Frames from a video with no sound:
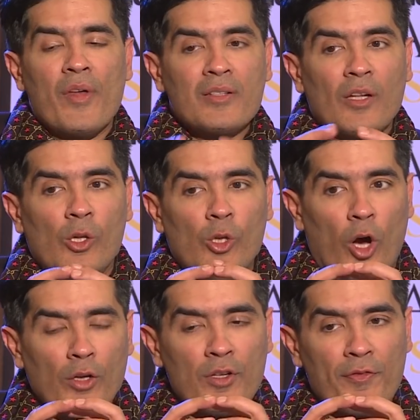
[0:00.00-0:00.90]
there's a
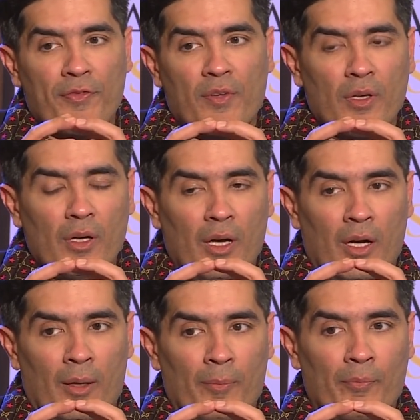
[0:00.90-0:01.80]
lot of
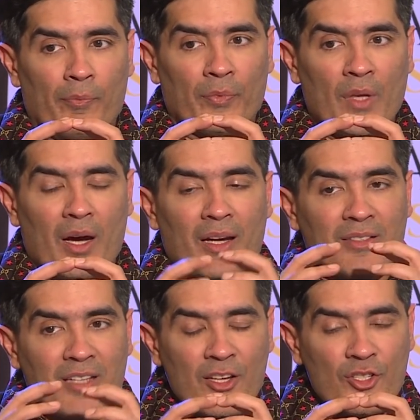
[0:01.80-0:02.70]
um,
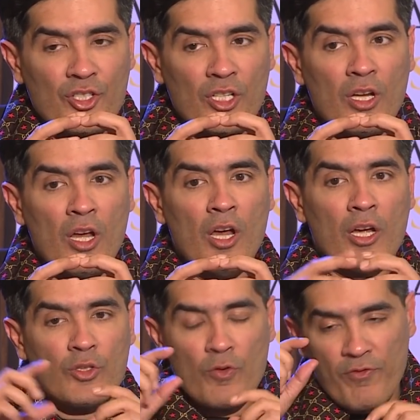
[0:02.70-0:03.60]
attention
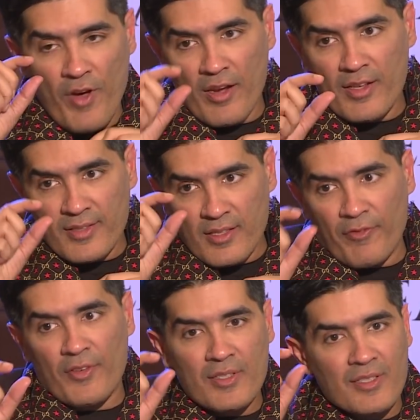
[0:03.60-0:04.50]
to various
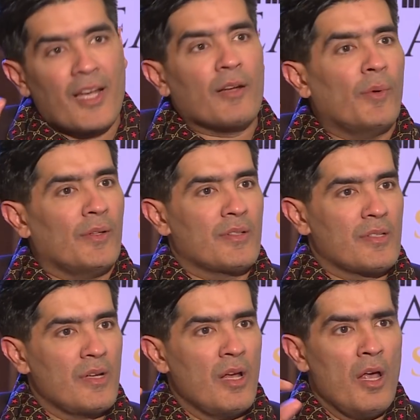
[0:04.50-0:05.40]
different
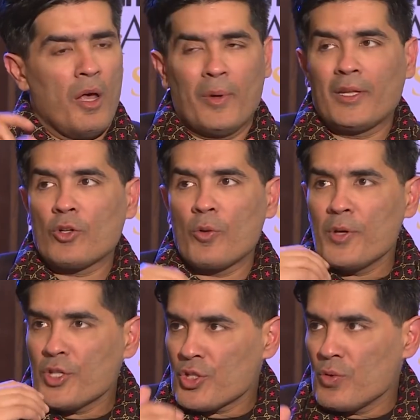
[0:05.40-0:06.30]
segments, whether it could
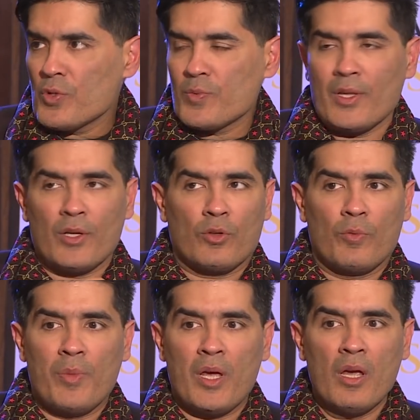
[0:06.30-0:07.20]
be shoes, whether it
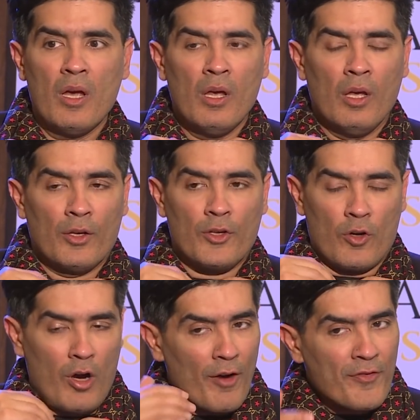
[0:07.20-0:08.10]
could be
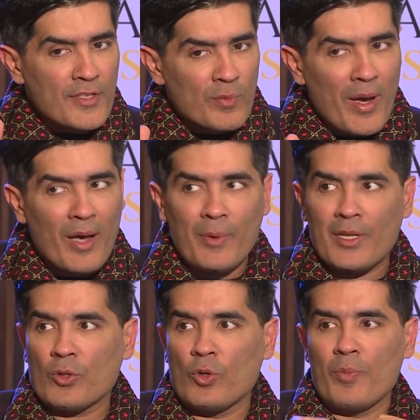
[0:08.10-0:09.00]
your office wear,
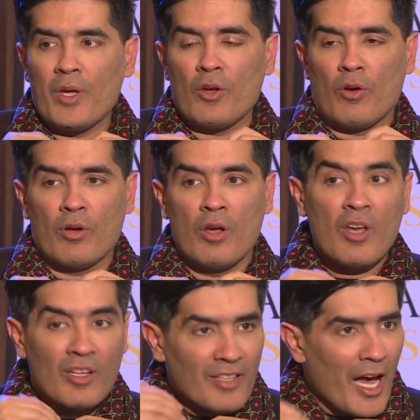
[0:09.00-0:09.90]
whether it could be your
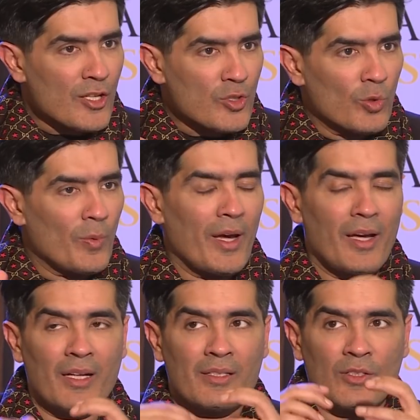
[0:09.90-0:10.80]
casual
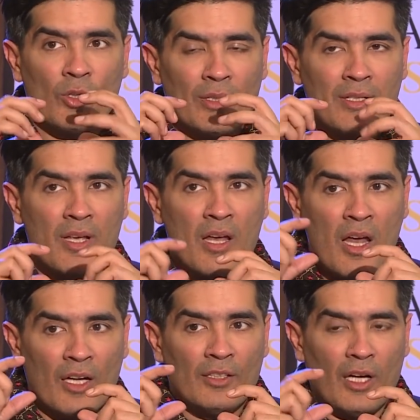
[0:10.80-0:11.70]
wear. It, you know, there's
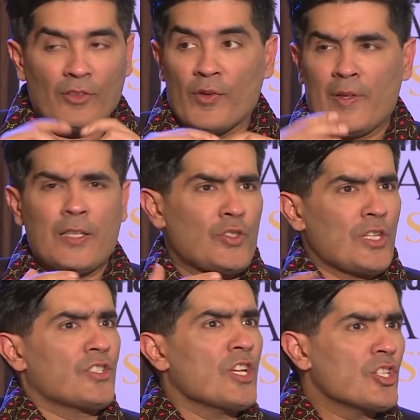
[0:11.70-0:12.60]
there's
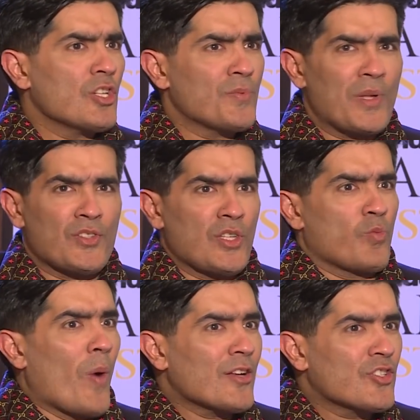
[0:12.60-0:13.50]
just t-shirts, whether it's
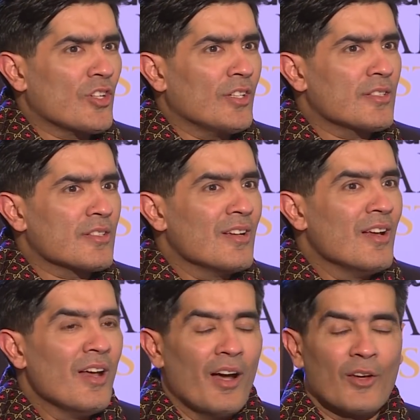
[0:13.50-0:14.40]
just white shirts.
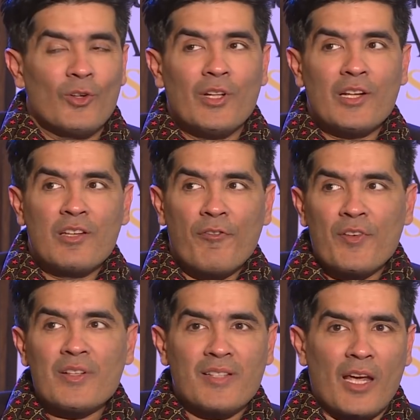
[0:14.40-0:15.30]
You know, there are
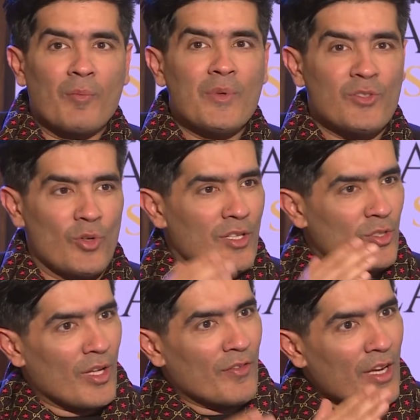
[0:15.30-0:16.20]
different segments today.
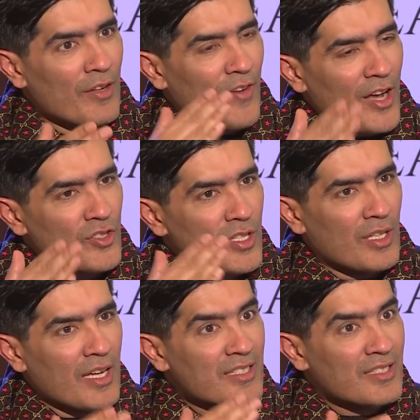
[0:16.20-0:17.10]
So the, the fashion
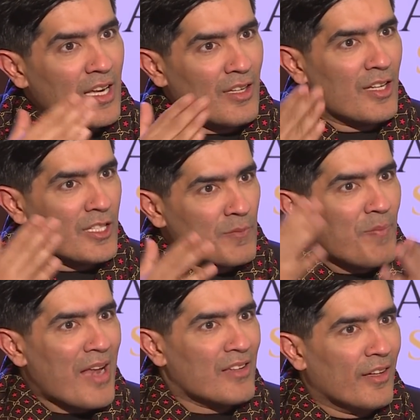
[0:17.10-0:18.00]
is extended,
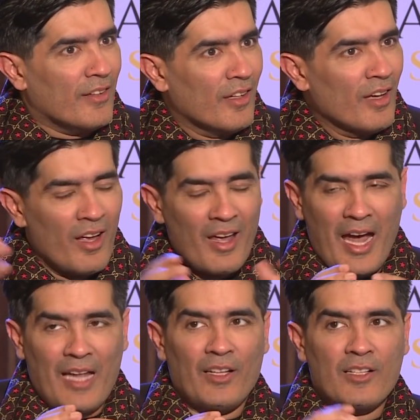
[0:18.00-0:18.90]
expanded,
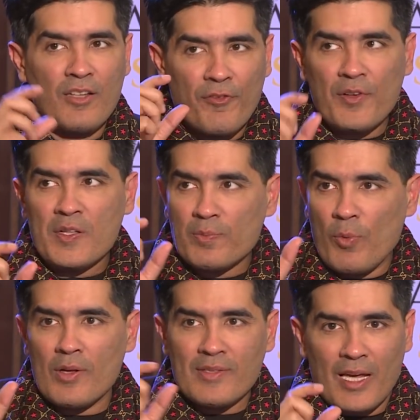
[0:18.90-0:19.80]
and there are different
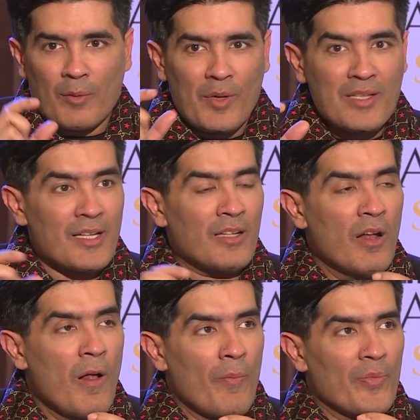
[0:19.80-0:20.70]
small segments
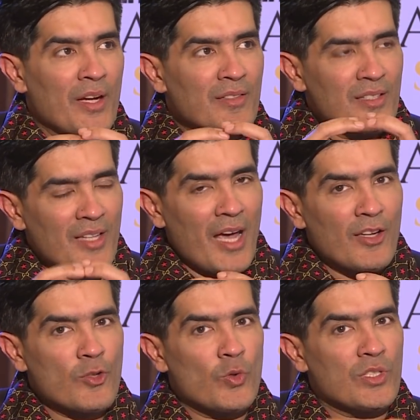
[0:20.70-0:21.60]
and there are
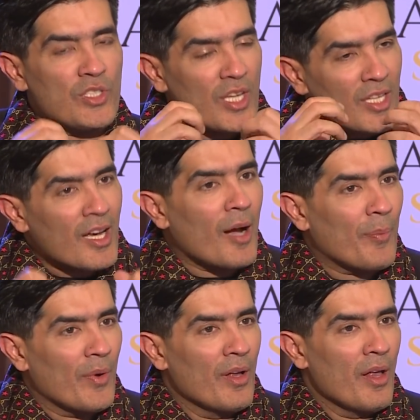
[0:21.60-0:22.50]
designers who are taking
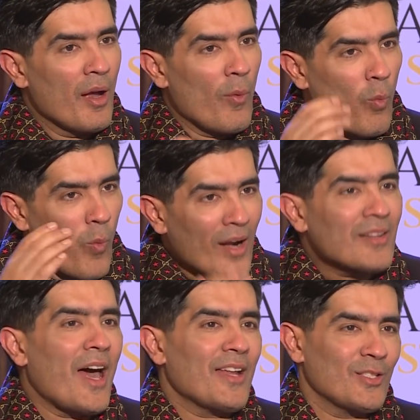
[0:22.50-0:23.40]
up
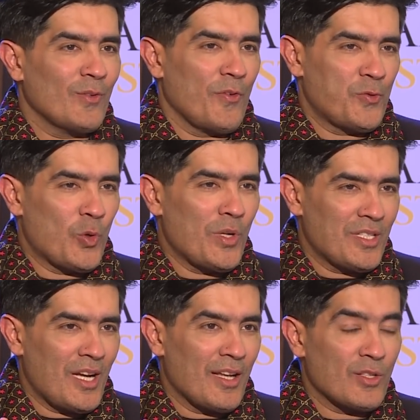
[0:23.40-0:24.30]
one narrative of
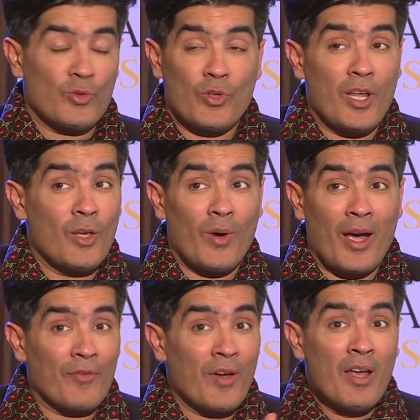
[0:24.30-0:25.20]
storytelling. So today you
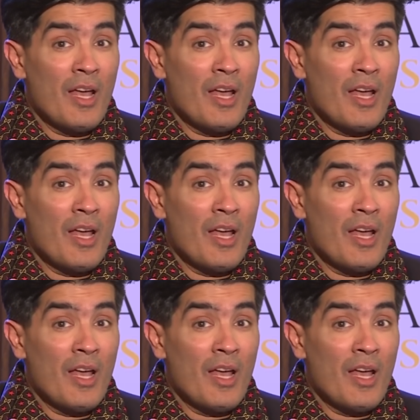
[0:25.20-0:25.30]
have,